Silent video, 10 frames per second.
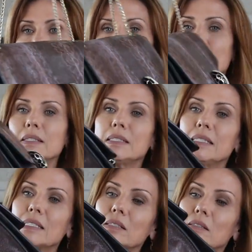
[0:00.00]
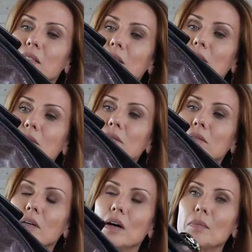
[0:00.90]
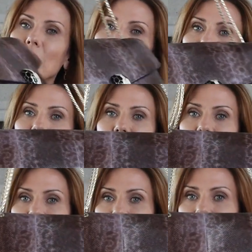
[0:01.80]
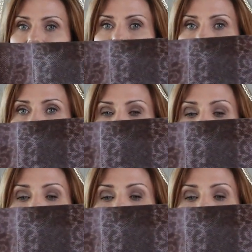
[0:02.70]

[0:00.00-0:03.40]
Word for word: got it at a decent deal, um, under a thousand dollars.